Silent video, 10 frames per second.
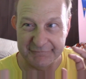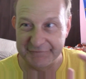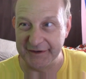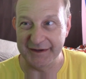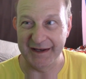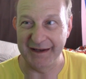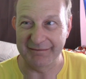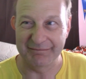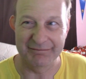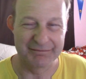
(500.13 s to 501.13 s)
filling it
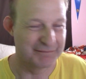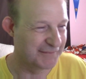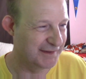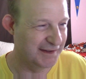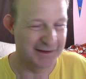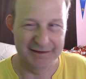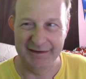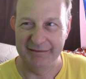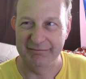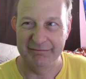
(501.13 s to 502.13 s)
in,
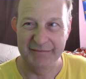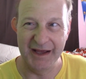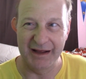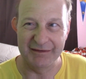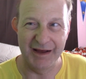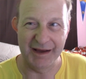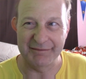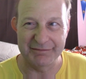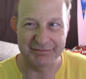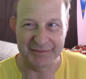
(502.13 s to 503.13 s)
yeah,
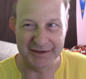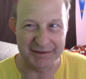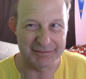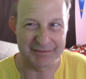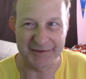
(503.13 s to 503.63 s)
live, and then